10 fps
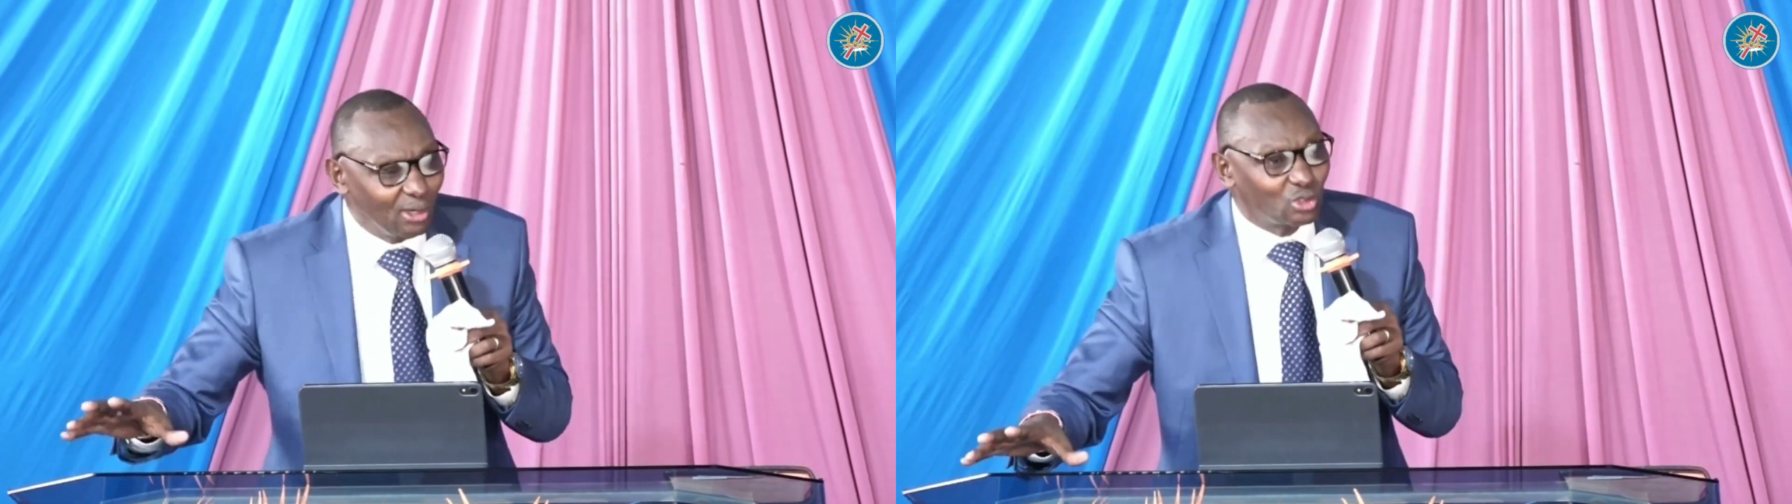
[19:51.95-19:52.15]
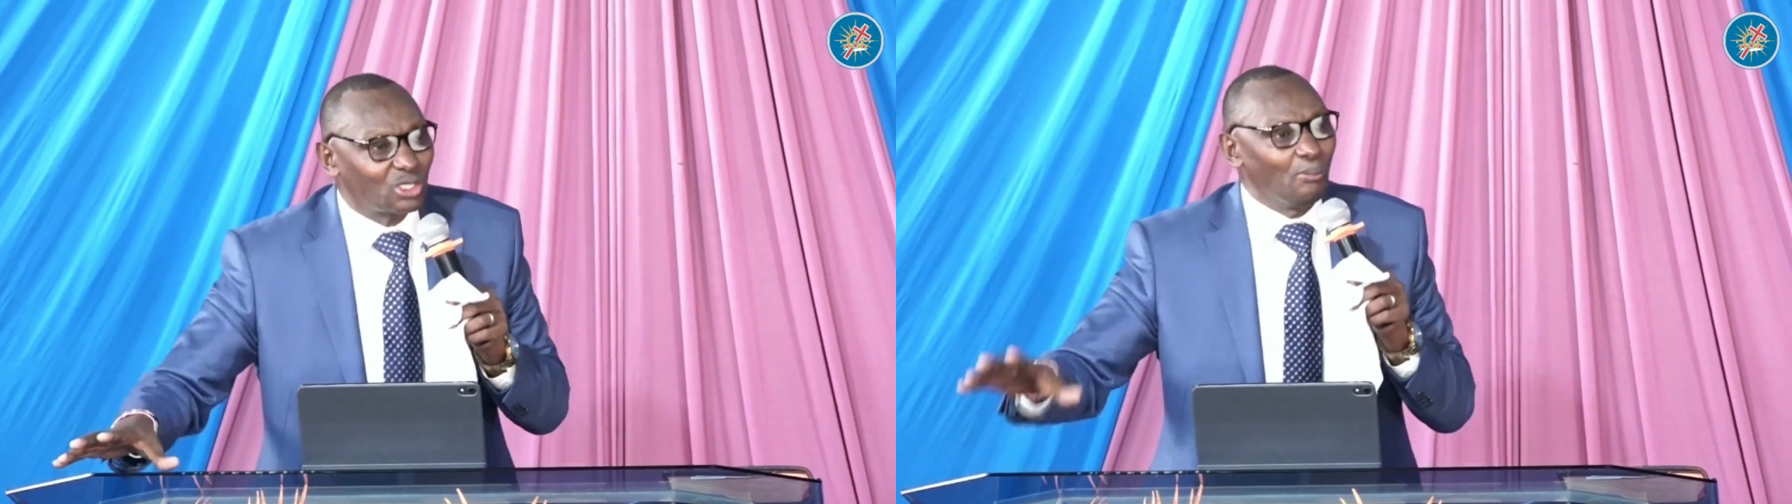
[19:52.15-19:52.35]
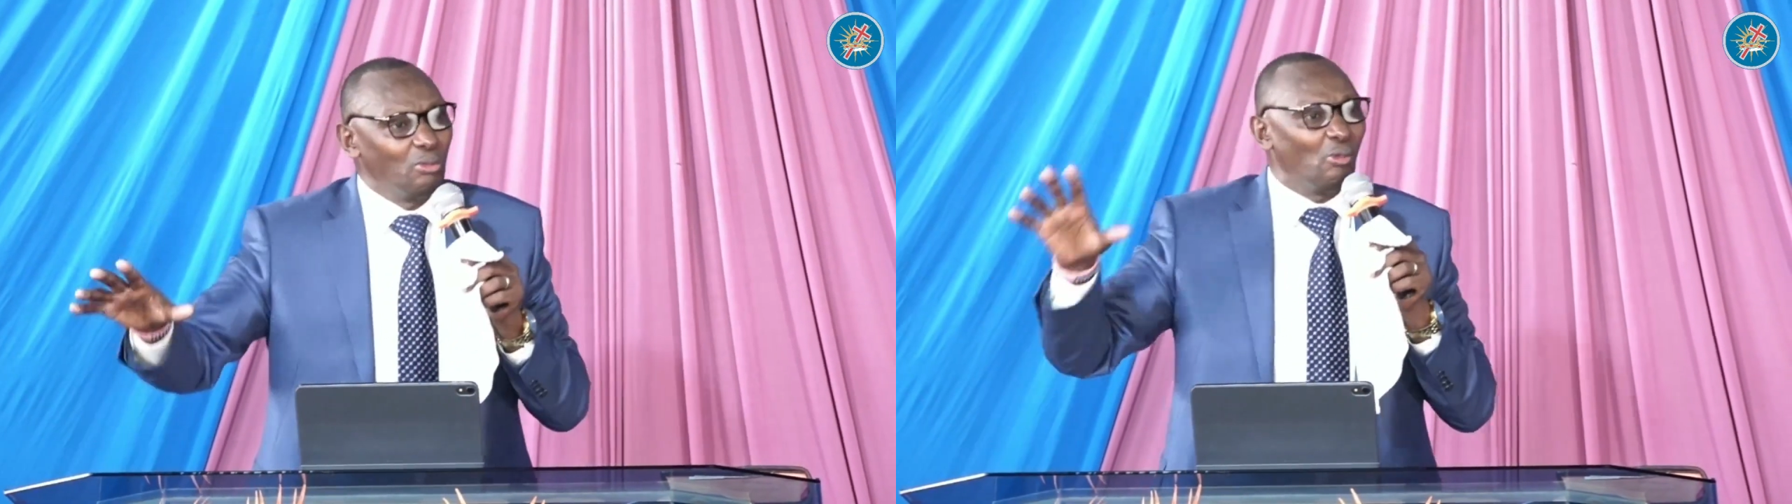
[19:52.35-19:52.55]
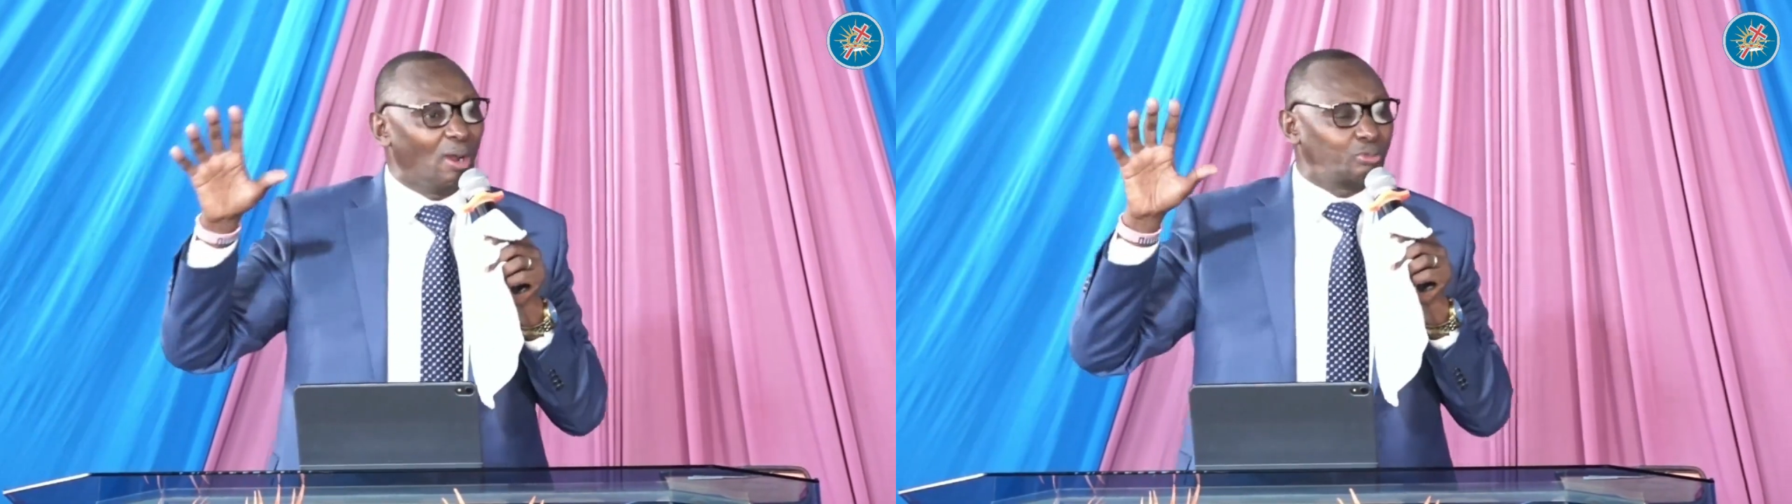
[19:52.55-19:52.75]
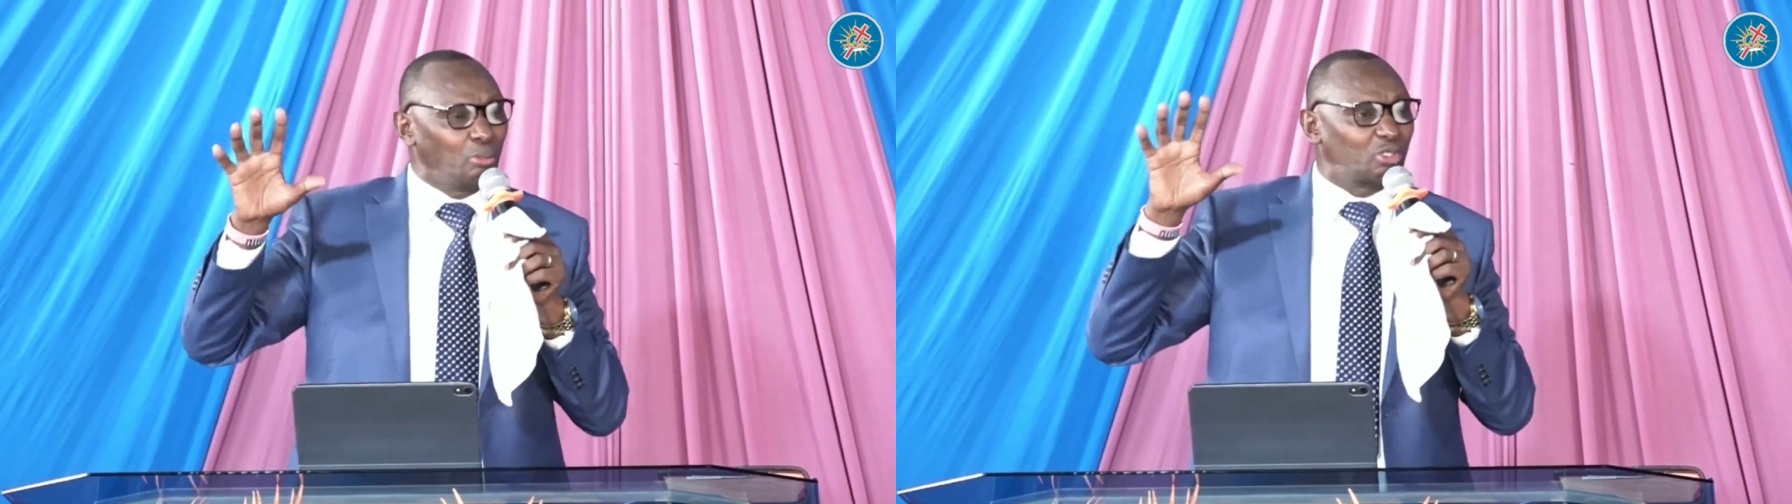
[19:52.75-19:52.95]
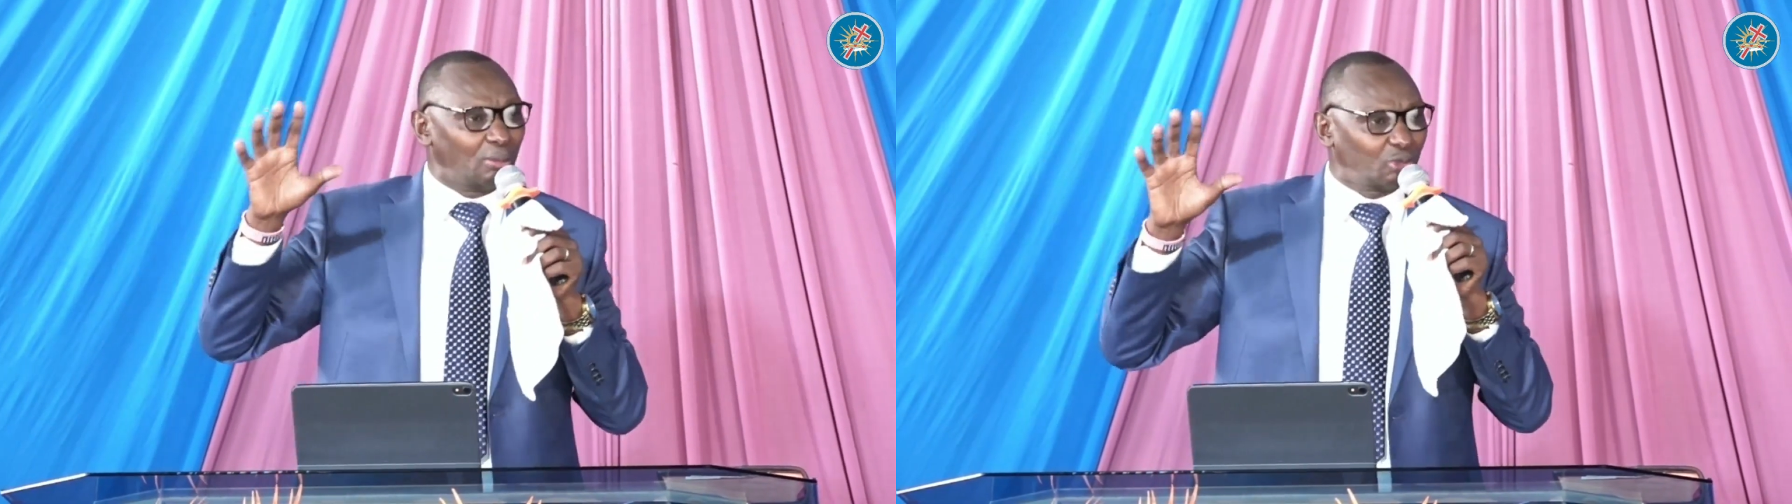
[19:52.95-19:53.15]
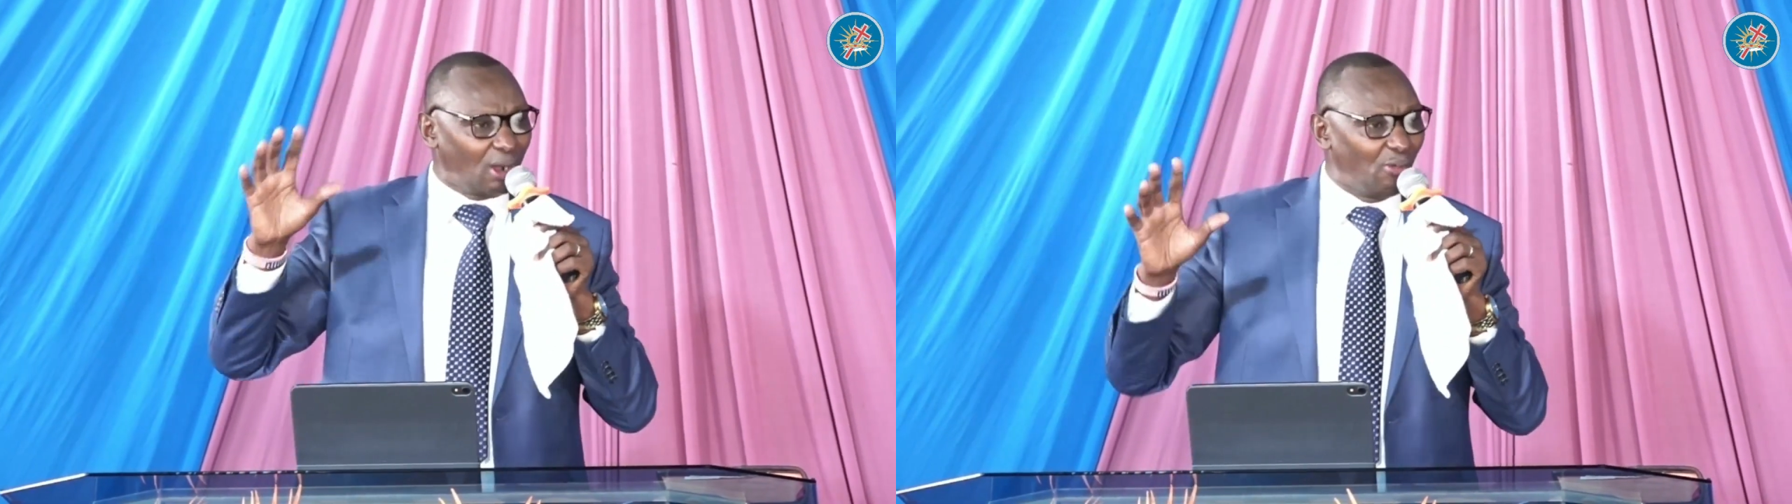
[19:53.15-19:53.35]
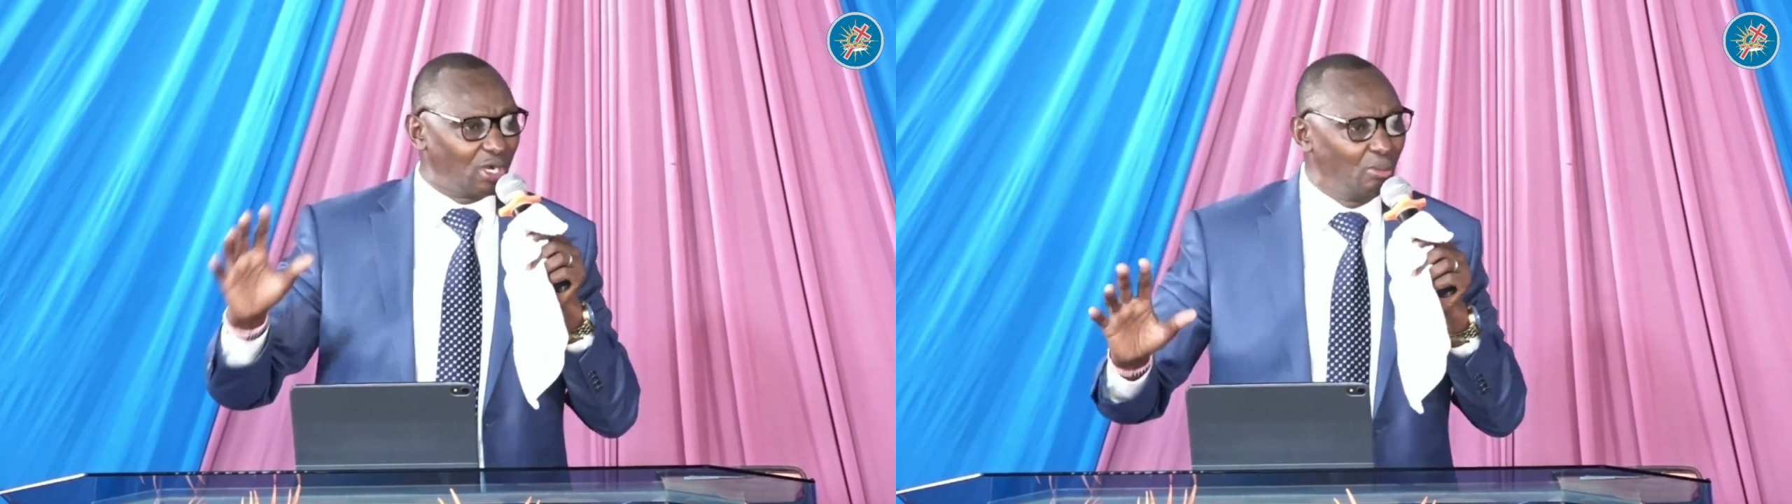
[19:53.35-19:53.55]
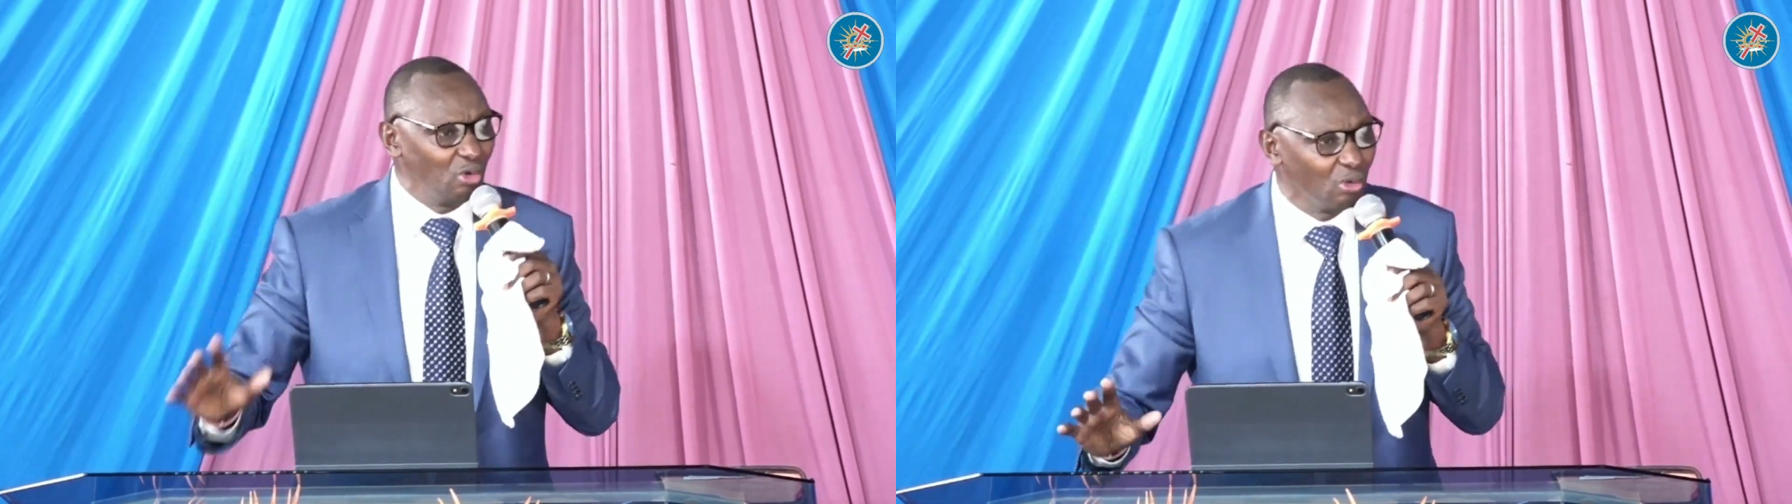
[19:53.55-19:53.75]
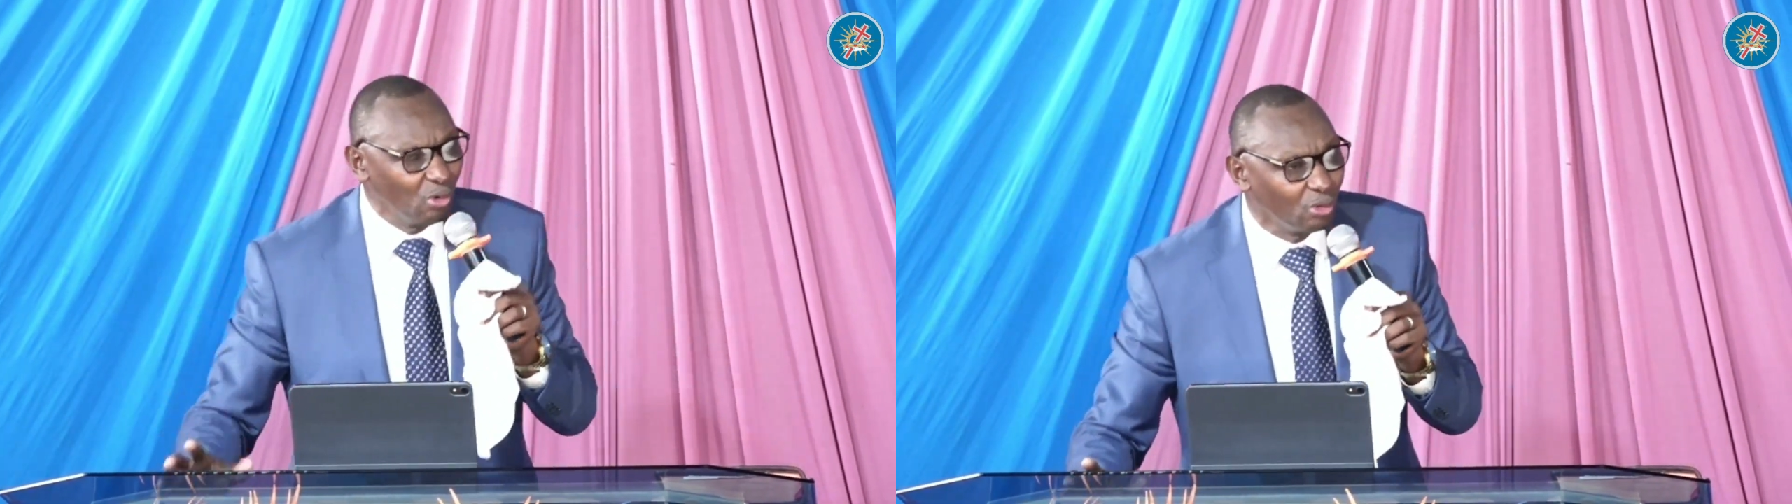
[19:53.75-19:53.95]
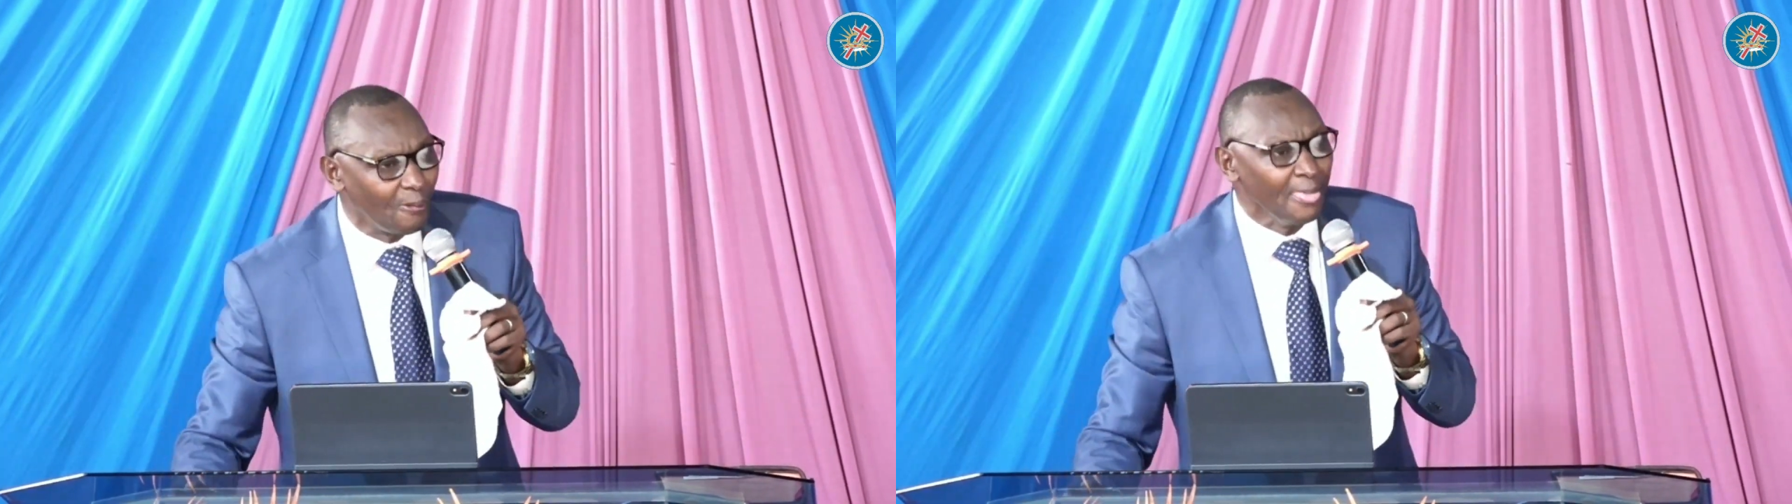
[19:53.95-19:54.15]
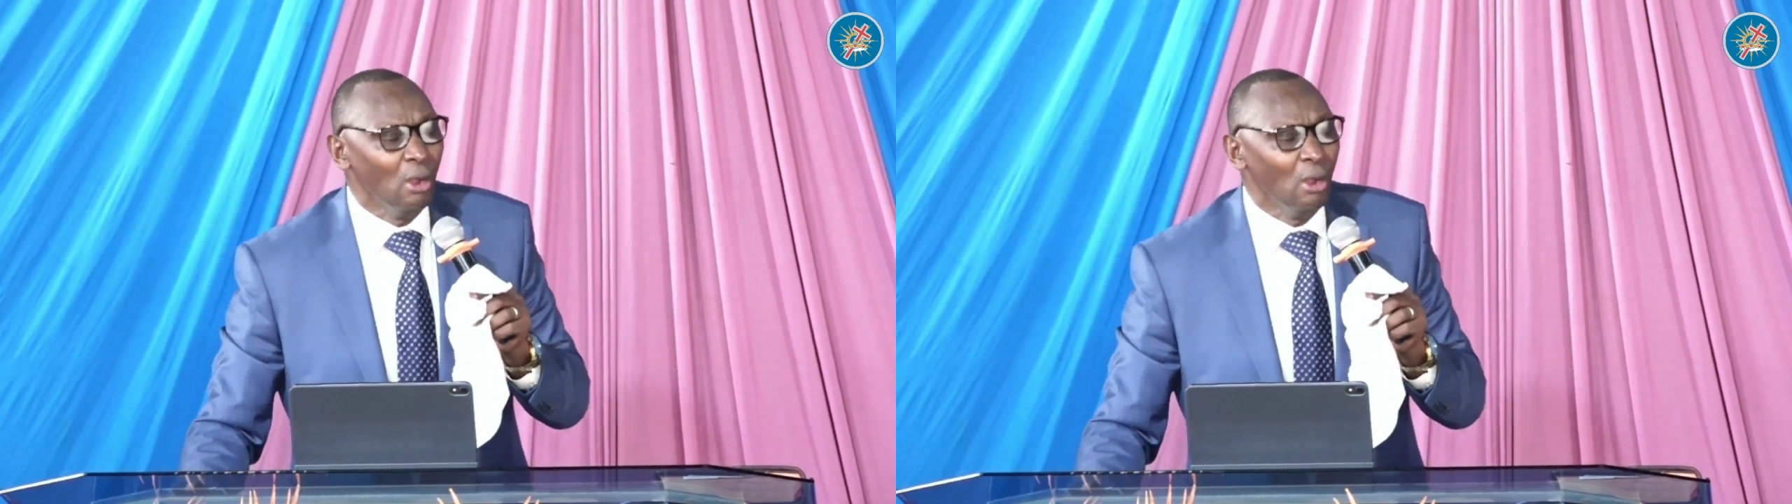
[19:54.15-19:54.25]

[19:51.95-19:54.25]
tutamtoa mwadumu Mungu.